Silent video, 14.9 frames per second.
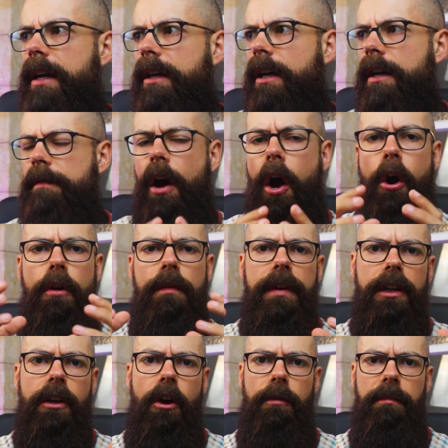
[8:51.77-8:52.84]
kind of
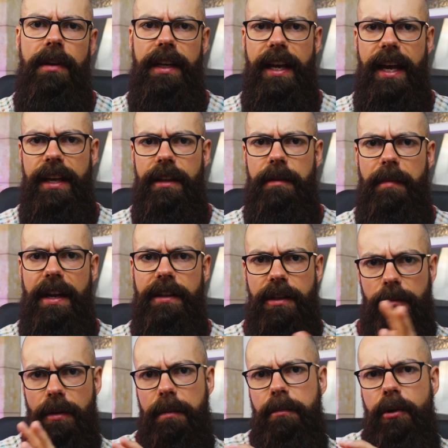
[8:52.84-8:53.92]
overcomplicate the matter
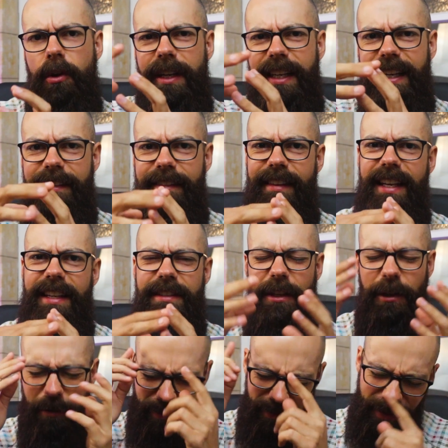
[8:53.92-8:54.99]
by pulling in things that
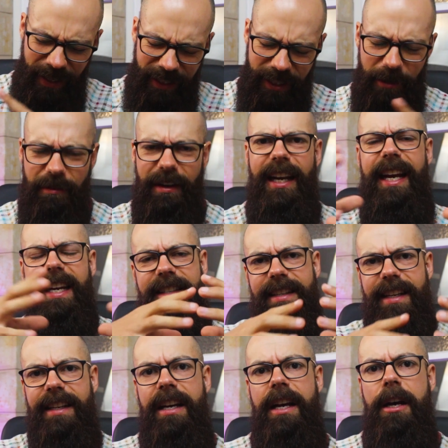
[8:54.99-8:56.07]
you think are
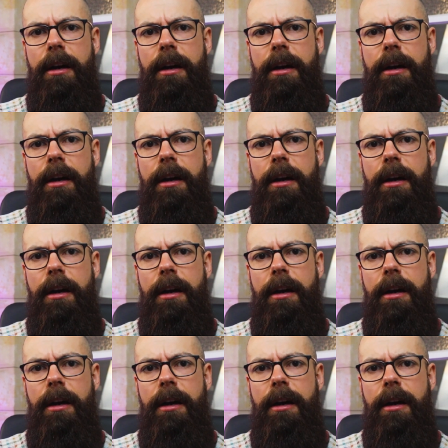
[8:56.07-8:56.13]
related,